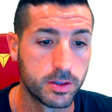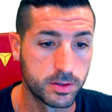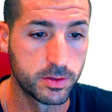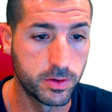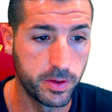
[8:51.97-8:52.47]

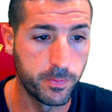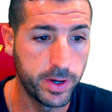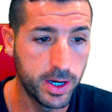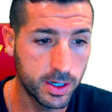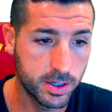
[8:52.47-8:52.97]
Going
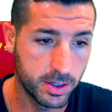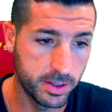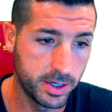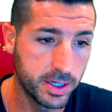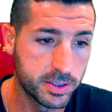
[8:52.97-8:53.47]
back,
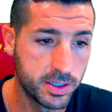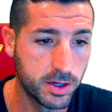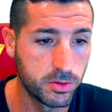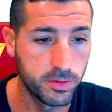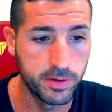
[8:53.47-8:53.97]
the next thing
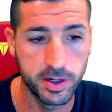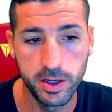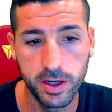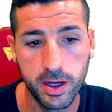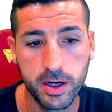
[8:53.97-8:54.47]
I do over
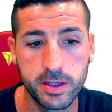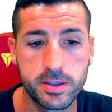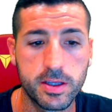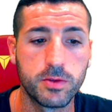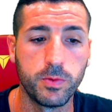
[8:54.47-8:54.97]
here
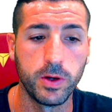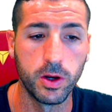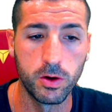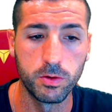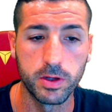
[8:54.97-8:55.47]
is that we
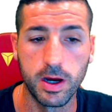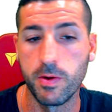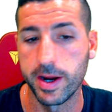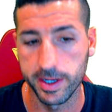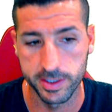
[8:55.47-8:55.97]
load
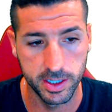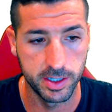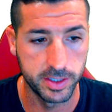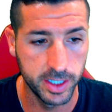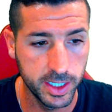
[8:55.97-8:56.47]
our
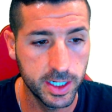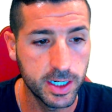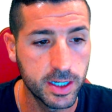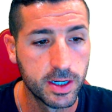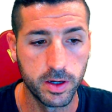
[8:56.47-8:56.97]
Excel
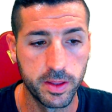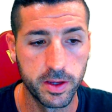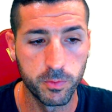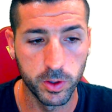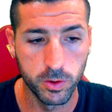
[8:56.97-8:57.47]
data, and
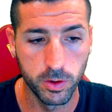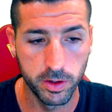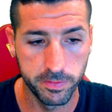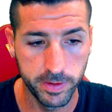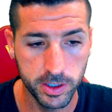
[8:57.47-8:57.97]
then we call
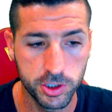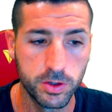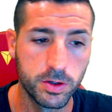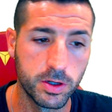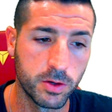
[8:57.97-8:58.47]
the
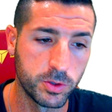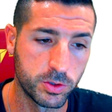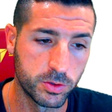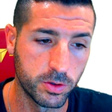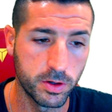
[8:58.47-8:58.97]
function and we
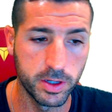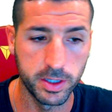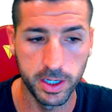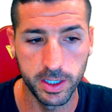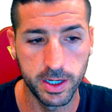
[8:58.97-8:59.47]
store the
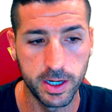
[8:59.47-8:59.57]
data